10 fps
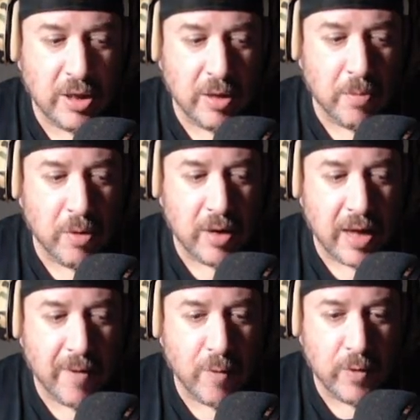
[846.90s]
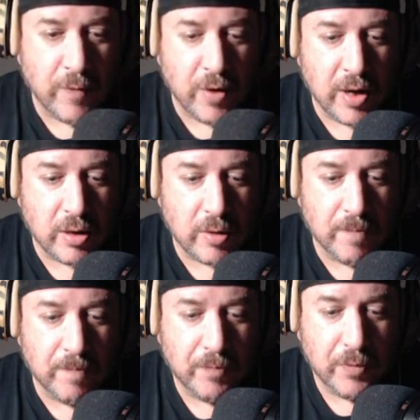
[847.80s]
to the book, I always forget. Except
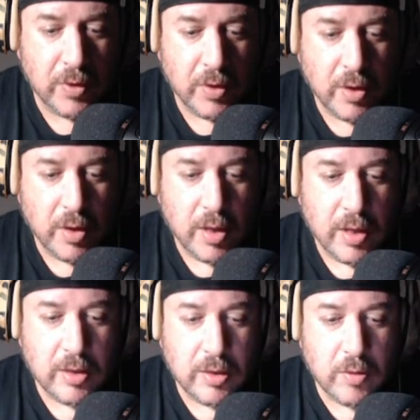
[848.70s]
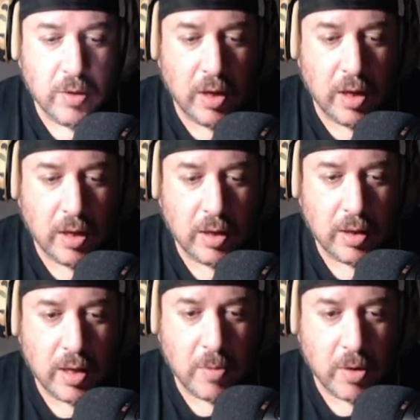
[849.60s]
this time, the puzzle...
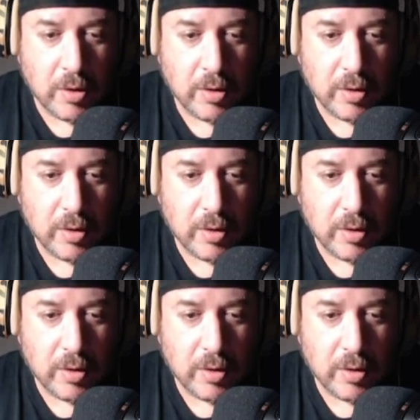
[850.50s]
Come on.